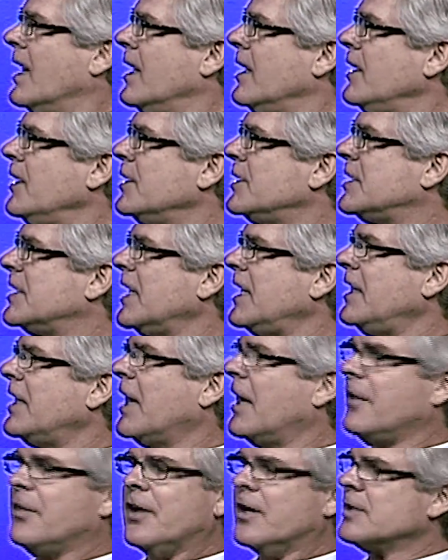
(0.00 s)
You see
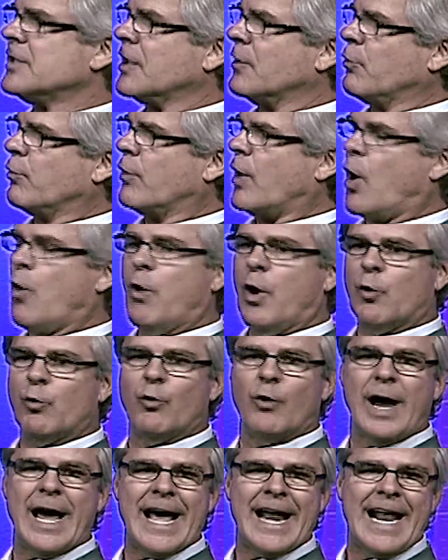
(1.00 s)
there's a row
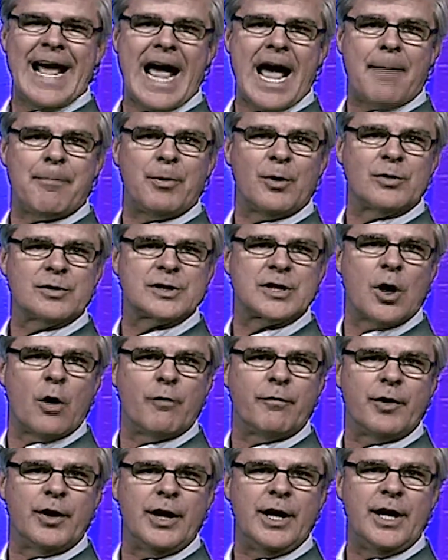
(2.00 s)
of red apples
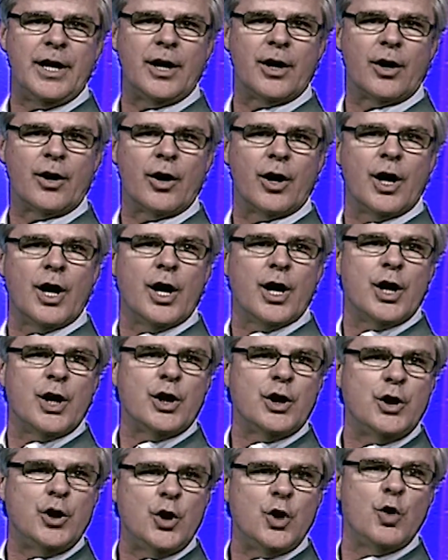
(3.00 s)
over here.
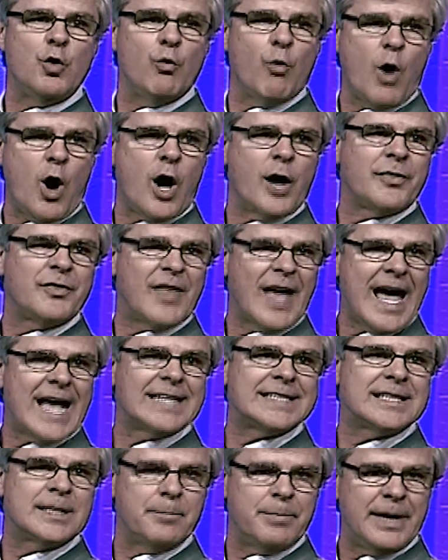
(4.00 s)
You want
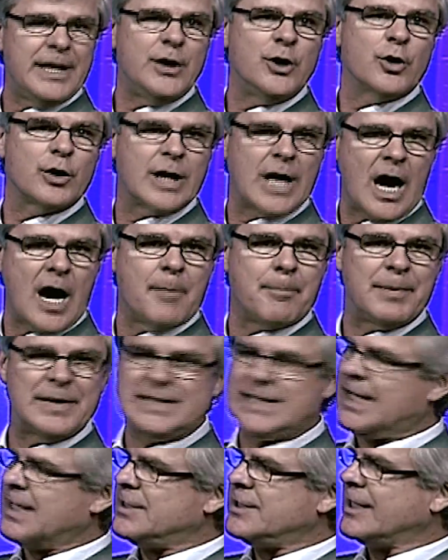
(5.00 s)
that to be your
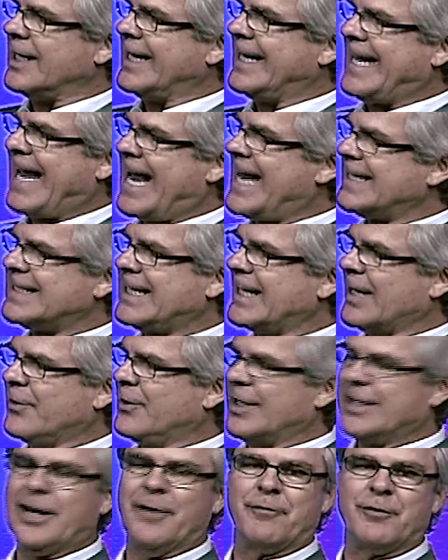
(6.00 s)
competition. Can't tell
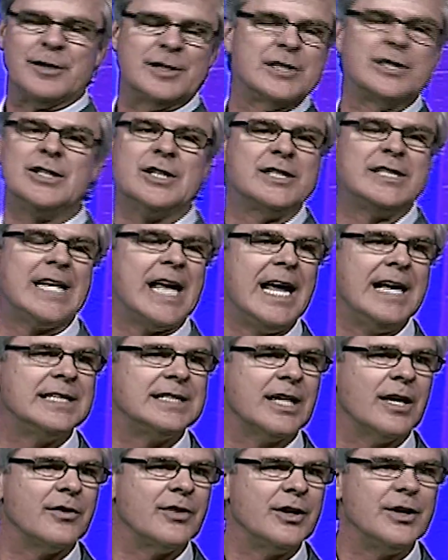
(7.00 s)
the difference, just can't
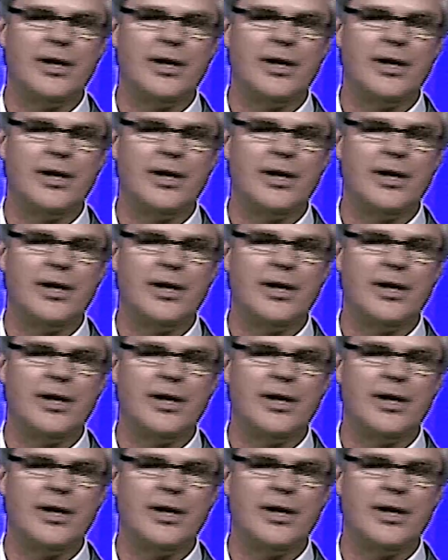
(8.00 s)
tell the